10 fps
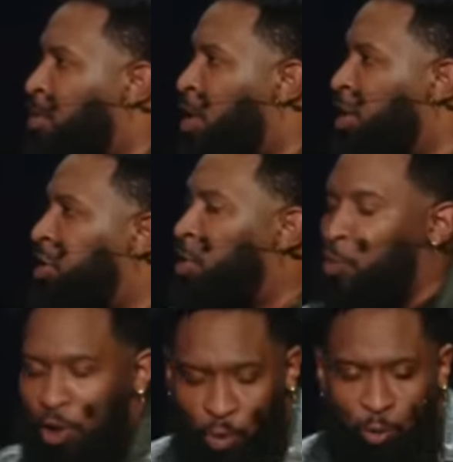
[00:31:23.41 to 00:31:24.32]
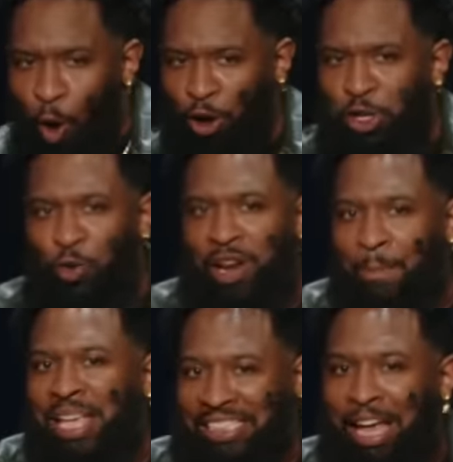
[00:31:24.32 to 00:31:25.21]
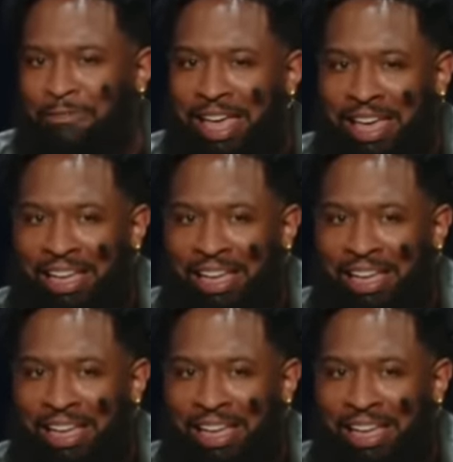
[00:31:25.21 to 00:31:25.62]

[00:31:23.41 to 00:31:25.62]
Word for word: we want to do what we want to do in the midst of it.